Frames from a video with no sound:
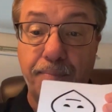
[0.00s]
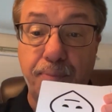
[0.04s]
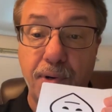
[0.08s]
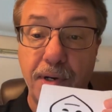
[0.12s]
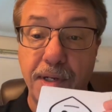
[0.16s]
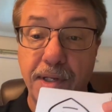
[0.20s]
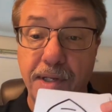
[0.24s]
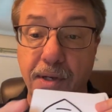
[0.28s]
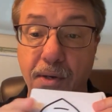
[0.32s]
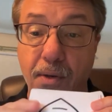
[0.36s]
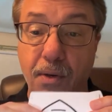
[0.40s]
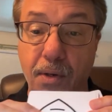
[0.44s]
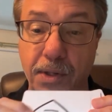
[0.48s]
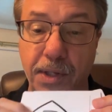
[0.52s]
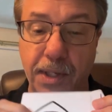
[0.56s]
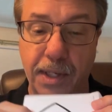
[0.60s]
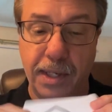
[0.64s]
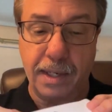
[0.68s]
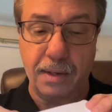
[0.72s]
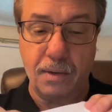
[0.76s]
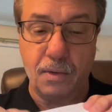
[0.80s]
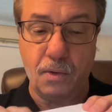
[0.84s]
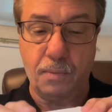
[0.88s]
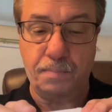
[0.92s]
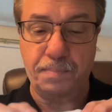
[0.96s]
printed on
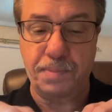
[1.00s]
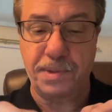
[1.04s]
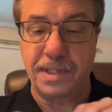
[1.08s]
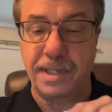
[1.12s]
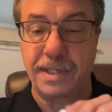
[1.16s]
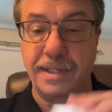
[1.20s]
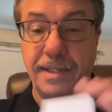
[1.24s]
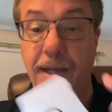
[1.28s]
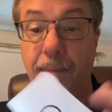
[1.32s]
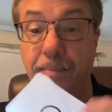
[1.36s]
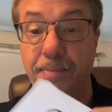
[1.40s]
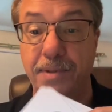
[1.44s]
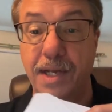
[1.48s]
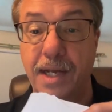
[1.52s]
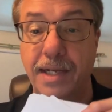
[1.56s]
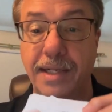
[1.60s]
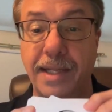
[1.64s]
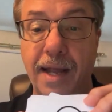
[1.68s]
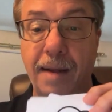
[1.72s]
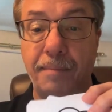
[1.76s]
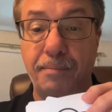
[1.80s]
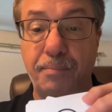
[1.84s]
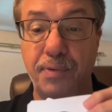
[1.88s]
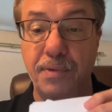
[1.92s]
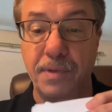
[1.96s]
the, oops, it's upside
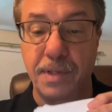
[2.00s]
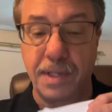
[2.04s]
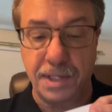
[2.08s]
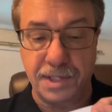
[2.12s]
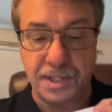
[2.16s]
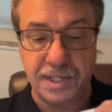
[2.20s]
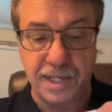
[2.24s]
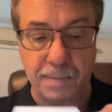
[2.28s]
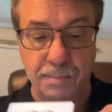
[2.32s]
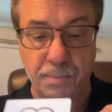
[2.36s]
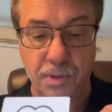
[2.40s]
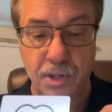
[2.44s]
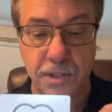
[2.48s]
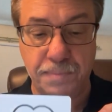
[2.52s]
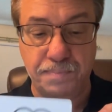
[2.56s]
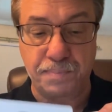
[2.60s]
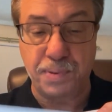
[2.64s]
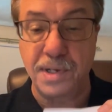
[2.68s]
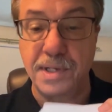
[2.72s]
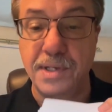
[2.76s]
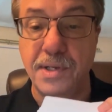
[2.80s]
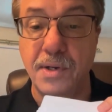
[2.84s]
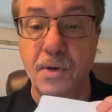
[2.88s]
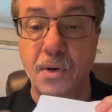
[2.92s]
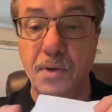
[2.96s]
down, the symbols
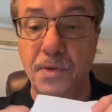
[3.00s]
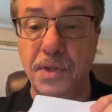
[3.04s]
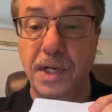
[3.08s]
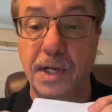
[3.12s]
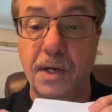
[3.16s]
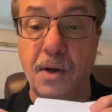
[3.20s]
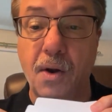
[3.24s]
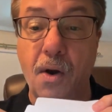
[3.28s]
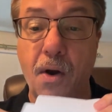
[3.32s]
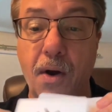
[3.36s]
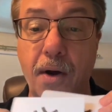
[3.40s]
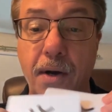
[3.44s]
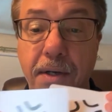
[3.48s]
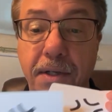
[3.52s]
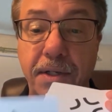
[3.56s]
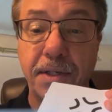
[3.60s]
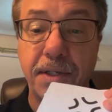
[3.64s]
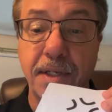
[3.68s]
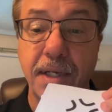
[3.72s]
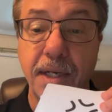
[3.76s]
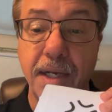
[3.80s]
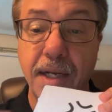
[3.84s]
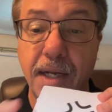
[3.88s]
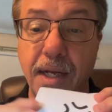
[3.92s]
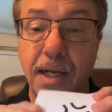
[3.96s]
printed on the
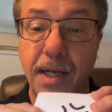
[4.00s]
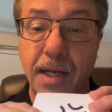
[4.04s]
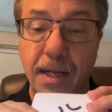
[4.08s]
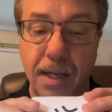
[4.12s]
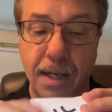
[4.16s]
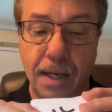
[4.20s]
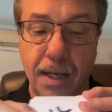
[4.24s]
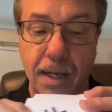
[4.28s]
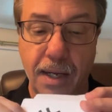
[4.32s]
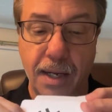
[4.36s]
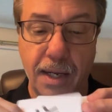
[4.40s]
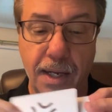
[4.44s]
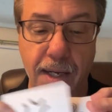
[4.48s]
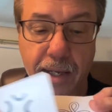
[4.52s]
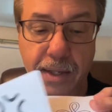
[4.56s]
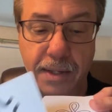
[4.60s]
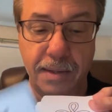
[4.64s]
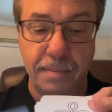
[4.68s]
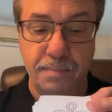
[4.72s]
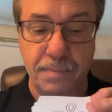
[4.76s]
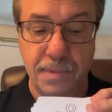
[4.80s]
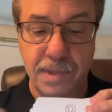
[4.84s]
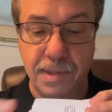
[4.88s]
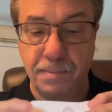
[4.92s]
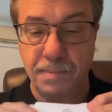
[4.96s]
cards
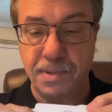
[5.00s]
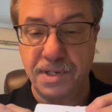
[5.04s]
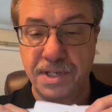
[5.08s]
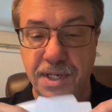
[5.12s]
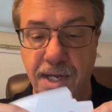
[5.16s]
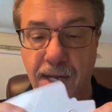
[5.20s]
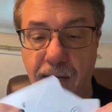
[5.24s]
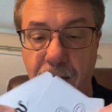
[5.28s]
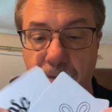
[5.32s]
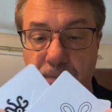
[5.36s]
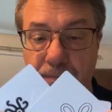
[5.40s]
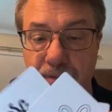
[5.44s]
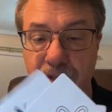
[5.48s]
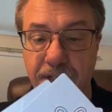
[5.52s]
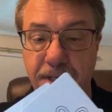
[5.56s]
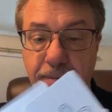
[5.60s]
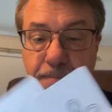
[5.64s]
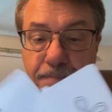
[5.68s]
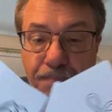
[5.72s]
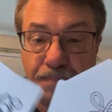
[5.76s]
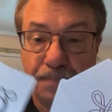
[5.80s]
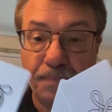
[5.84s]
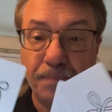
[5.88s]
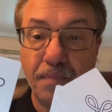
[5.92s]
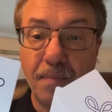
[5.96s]
themselves.
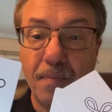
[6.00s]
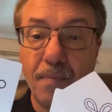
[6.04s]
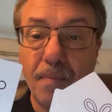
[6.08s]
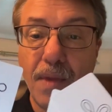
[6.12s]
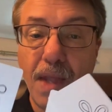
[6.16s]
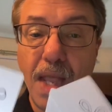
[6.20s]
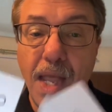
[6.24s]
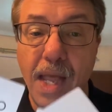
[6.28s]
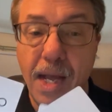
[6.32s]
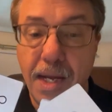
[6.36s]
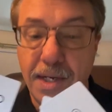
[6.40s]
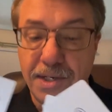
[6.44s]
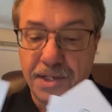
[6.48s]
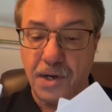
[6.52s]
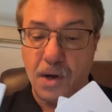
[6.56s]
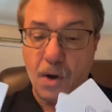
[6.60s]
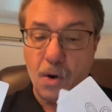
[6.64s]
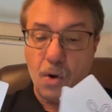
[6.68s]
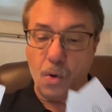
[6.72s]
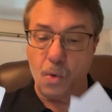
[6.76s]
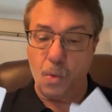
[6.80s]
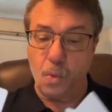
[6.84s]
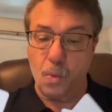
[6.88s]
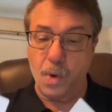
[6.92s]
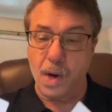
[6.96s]

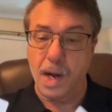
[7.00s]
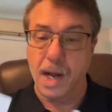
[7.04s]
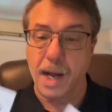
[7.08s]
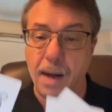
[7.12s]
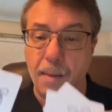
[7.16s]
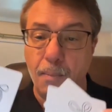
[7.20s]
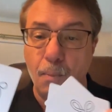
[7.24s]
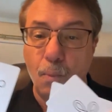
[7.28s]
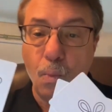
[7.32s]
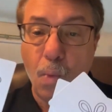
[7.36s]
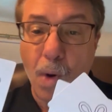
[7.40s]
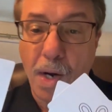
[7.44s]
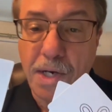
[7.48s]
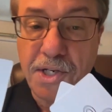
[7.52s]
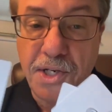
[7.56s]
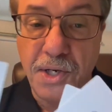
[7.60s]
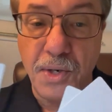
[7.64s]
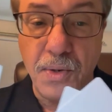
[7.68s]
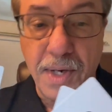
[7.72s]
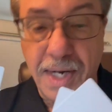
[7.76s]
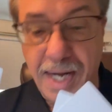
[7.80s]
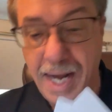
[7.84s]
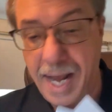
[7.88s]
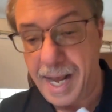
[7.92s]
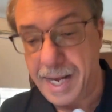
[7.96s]
So what
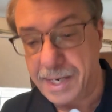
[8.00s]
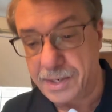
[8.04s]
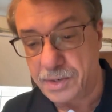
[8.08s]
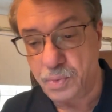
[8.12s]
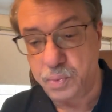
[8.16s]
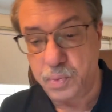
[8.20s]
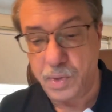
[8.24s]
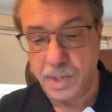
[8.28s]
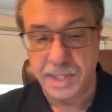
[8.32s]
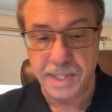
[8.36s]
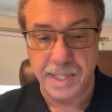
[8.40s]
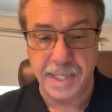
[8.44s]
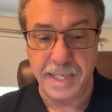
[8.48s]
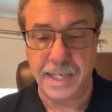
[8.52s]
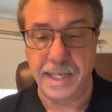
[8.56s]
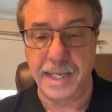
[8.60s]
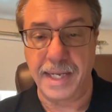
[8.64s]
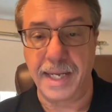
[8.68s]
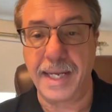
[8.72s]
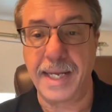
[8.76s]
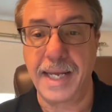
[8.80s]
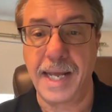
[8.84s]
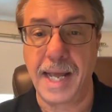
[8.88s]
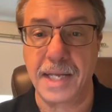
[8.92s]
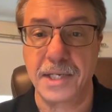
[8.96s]
you get with the
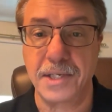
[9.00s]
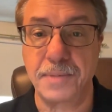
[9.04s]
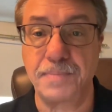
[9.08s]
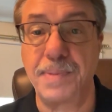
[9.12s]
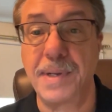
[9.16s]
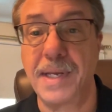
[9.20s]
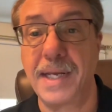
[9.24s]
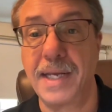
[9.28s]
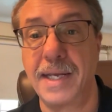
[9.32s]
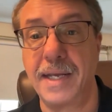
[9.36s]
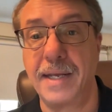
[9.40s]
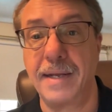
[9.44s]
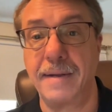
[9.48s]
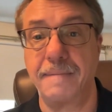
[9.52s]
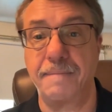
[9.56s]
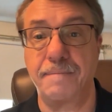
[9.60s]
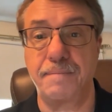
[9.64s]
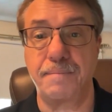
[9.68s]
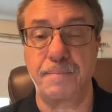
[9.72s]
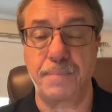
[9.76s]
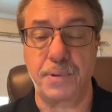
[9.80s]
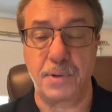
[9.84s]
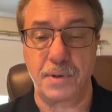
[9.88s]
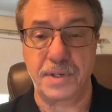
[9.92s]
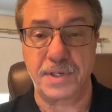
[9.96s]
ESP
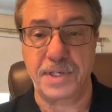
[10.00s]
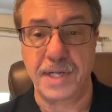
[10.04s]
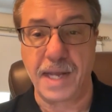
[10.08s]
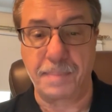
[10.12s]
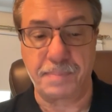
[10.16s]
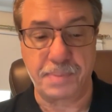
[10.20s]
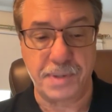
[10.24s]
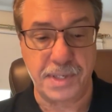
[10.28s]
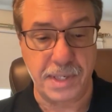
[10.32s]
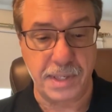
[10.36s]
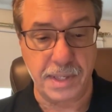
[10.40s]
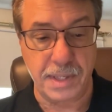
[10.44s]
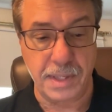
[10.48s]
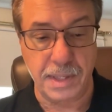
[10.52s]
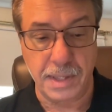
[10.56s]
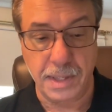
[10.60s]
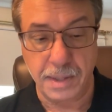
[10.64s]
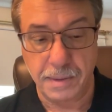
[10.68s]
perception,